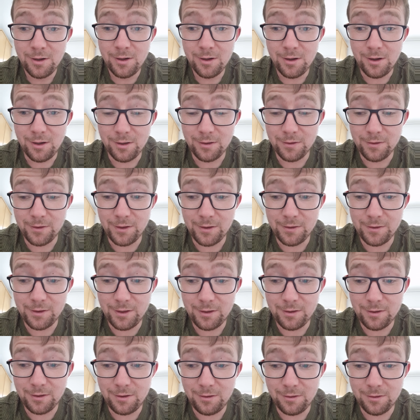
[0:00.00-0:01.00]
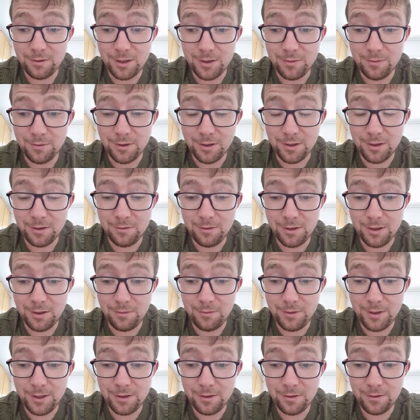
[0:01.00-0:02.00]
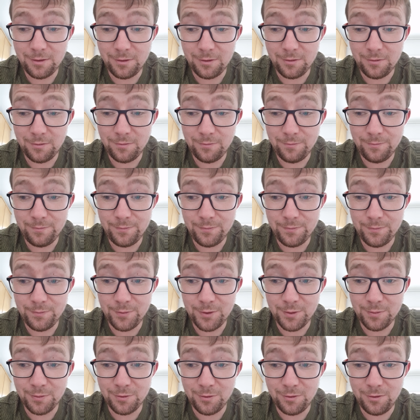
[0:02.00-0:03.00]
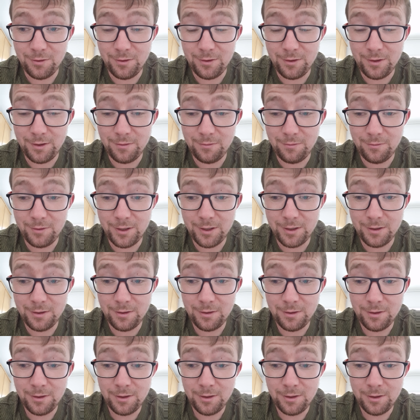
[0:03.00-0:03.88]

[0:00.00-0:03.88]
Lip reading: on the 16th hole, I thought he was going to go on and win it. So I'm surprised he didn't win.